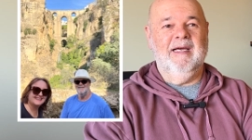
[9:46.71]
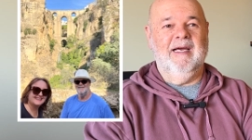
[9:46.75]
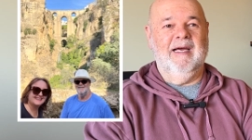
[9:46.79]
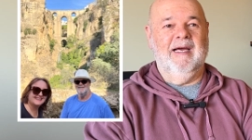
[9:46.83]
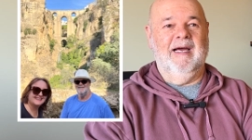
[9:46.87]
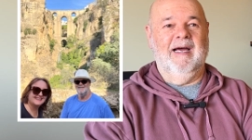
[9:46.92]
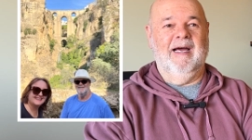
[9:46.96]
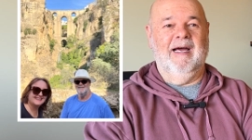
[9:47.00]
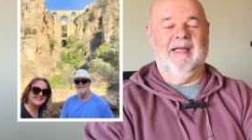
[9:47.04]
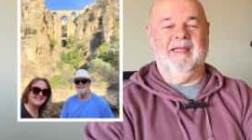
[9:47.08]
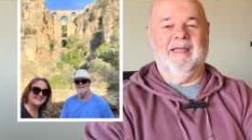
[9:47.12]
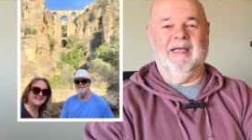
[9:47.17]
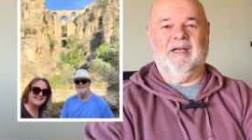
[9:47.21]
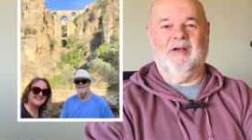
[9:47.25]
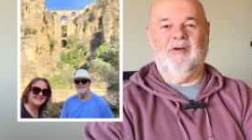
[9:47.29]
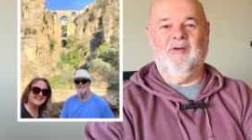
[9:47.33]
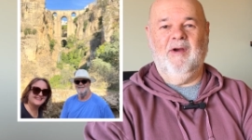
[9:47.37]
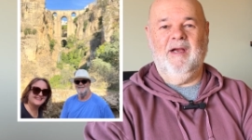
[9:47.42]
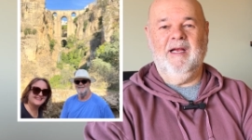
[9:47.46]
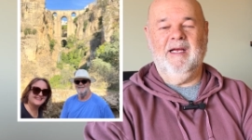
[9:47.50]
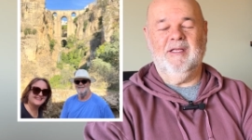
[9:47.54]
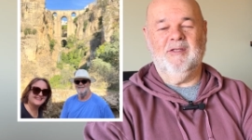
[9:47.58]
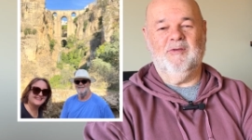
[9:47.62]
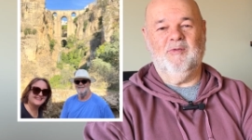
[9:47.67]
The
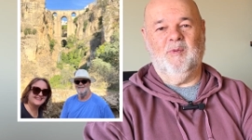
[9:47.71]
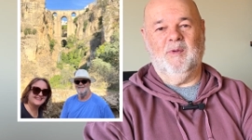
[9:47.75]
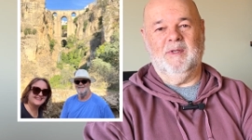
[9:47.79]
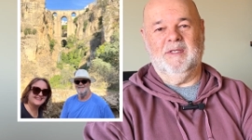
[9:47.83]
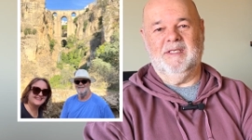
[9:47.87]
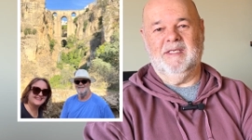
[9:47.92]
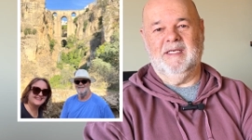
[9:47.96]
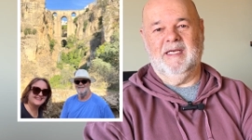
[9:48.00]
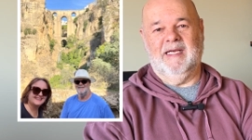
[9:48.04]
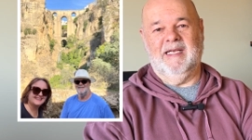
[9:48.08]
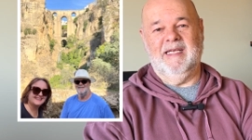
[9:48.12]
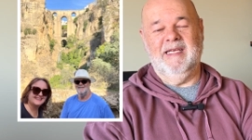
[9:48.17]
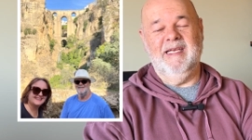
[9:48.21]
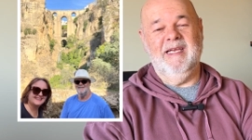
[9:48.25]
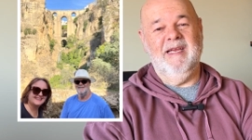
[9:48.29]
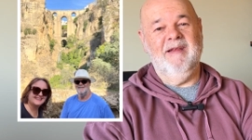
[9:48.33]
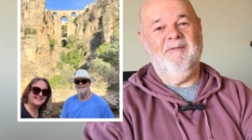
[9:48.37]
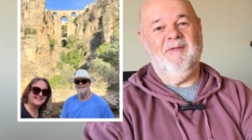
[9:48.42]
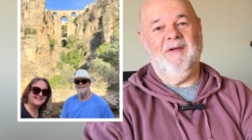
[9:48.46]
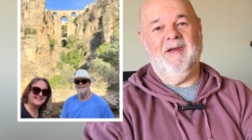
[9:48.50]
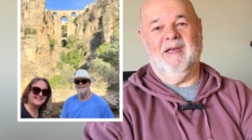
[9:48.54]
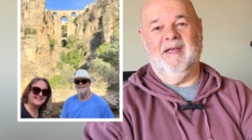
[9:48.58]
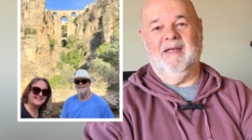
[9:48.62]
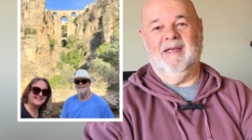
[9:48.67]
crowds were
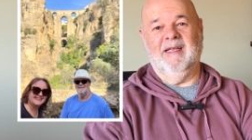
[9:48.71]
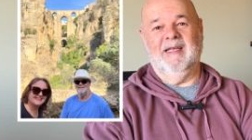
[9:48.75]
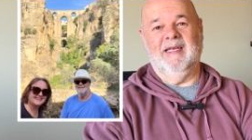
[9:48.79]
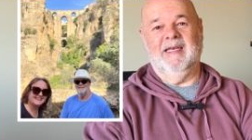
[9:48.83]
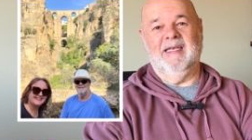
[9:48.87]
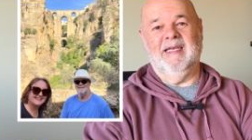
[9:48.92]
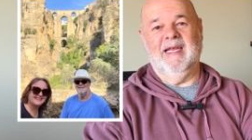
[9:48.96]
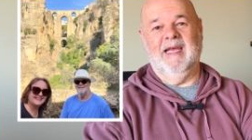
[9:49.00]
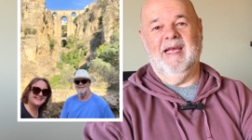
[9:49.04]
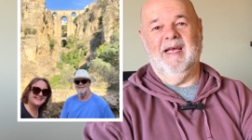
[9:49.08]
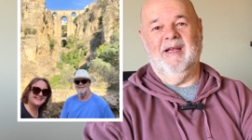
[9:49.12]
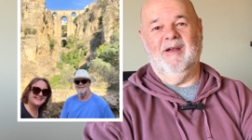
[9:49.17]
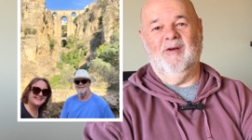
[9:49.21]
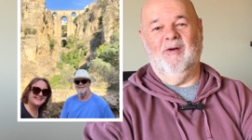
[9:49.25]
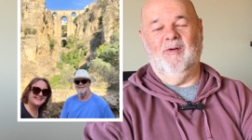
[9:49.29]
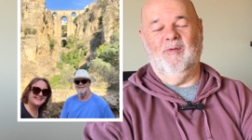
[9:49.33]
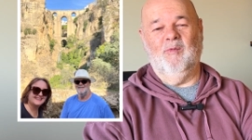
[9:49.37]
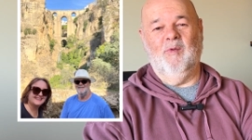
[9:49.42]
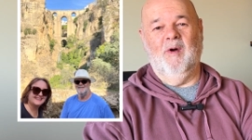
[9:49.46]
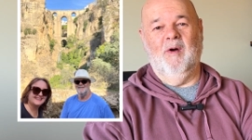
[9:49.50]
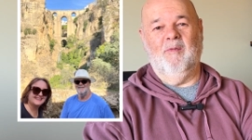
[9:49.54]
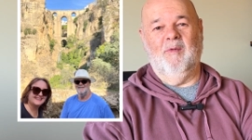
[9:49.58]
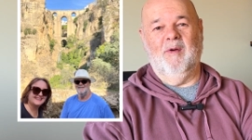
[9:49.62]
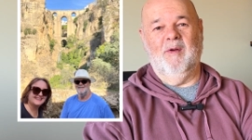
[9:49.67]
significantly down on
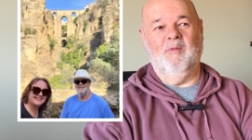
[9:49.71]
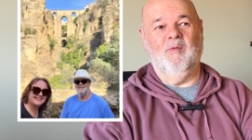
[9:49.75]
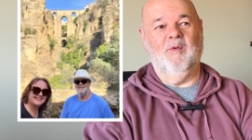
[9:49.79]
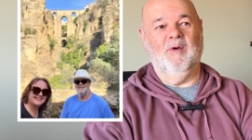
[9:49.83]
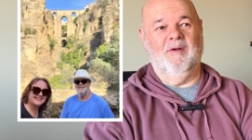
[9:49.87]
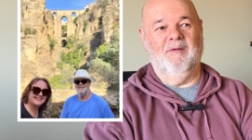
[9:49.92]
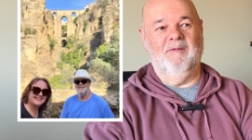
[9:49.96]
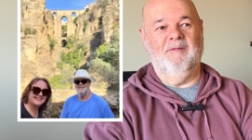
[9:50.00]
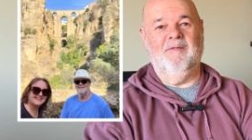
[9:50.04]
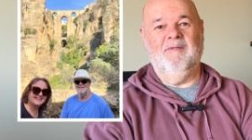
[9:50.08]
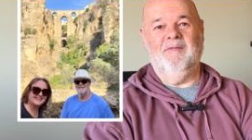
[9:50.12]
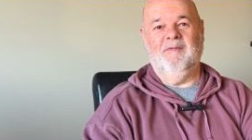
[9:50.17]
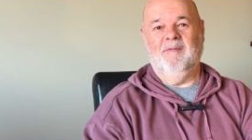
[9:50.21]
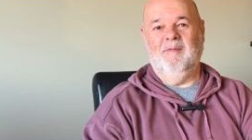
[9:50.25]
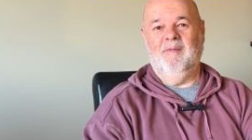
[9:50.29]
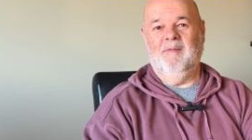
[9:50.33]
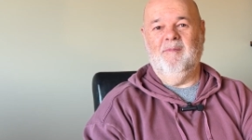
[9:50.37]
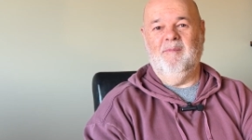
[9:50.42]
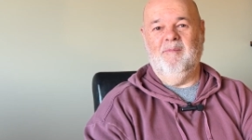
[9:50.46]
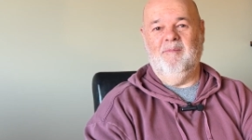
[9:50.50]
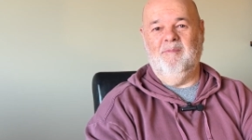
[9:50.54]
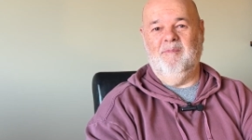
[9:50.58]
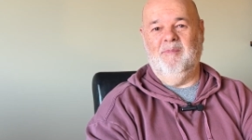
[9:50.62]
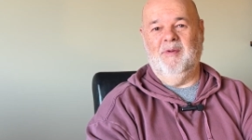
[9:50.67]
what we would have
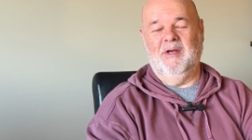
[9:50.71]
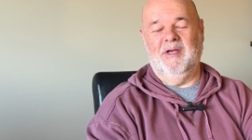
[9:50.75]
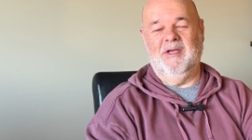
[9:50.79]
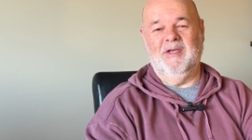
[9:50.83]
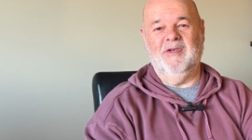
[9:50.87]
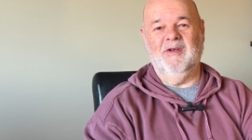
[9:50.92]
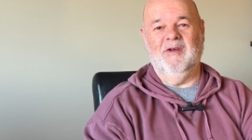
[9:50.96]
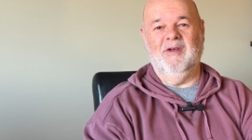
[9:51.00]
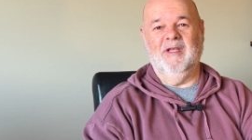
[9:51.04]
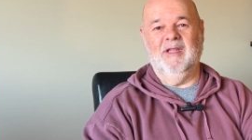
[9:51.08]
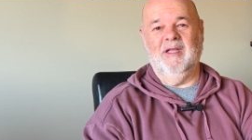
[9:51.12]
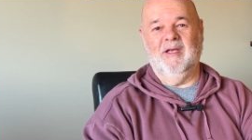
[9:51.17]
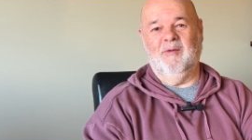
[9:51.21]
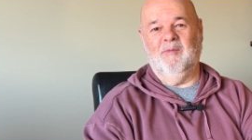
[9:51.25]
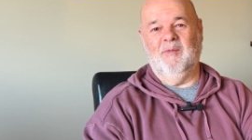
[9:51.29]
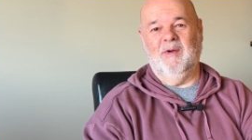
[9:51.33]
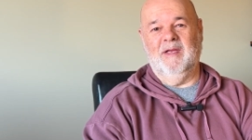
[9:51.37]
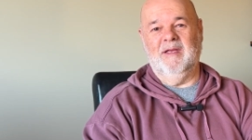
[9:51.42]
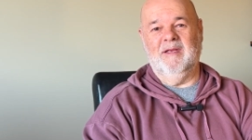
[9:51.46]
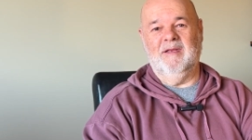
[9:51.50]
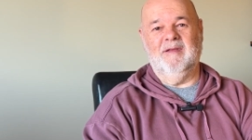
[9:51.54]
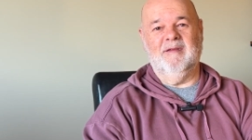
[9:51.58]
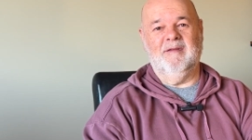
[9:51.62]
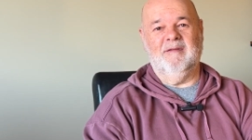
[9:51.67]
been dealing
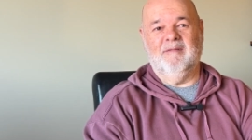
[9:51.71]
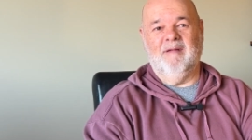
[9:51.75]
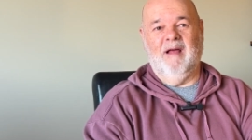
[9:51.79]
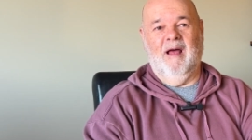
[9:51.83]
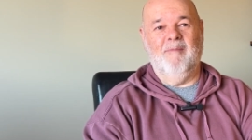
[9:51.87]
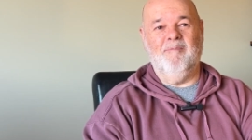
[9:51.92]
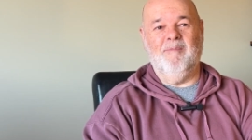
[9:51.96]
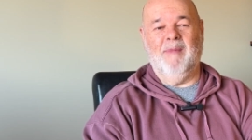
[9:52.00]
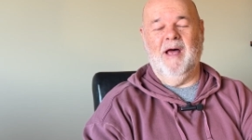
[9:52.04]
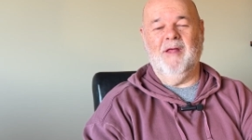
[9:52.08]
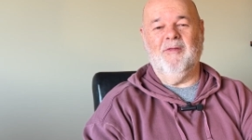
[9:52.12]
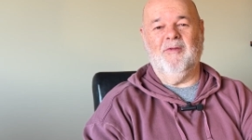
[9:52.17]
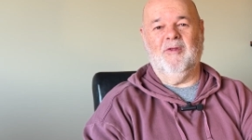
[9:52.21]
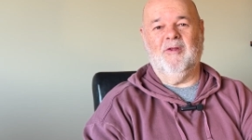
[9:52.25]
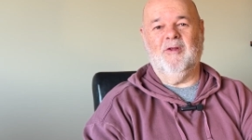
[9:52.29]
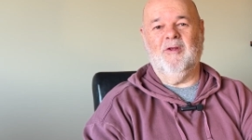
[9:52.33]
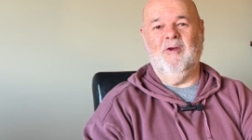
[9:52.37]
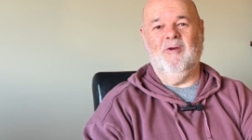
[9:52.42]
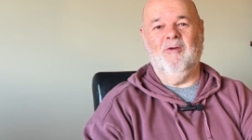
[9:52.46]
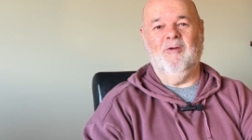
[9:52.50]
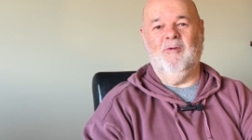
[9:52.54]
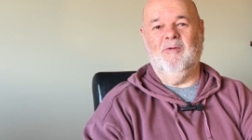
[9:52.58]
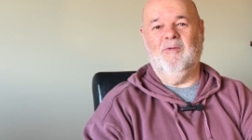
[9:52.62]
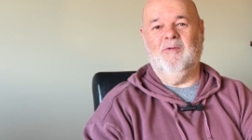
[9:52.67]
with a month,
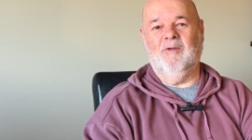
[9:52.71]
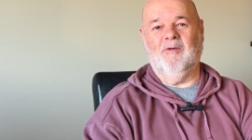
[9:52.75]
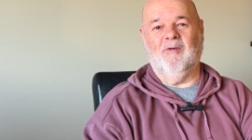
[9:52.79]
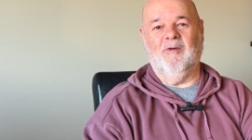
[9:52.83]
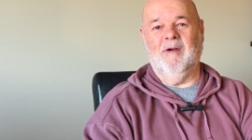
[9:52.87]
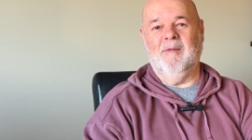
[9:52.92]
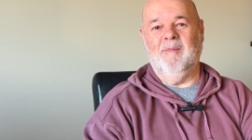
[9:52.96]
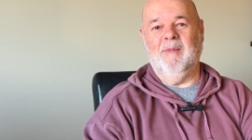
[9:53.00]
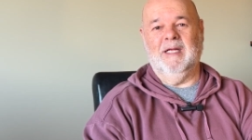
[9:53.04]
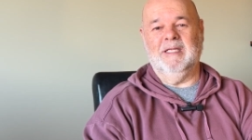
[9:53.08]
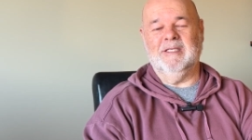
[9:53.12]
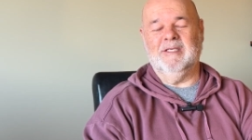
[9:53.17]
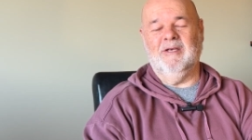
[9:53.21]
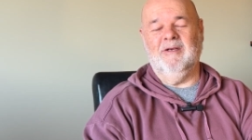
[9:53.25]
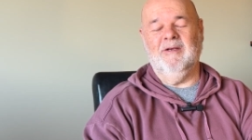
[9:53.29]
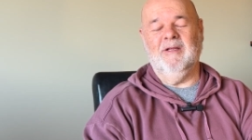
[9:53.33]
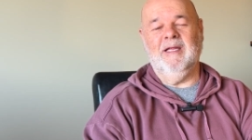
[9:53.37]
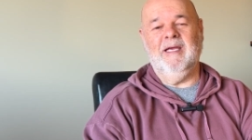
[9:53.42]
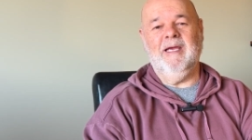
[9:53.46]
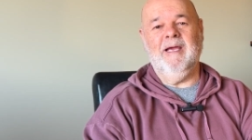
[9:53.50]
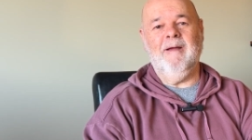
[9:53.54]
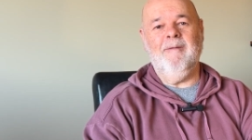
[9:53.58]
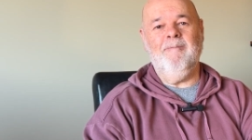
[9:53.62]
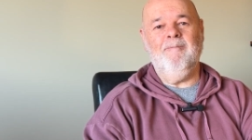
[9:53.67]
2, 3 months
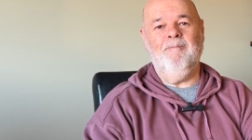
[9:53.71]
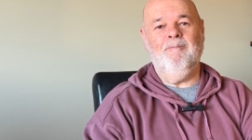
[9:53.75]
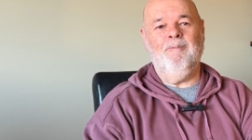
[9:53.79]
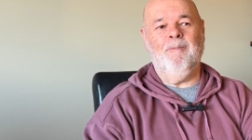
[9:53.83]
earlier.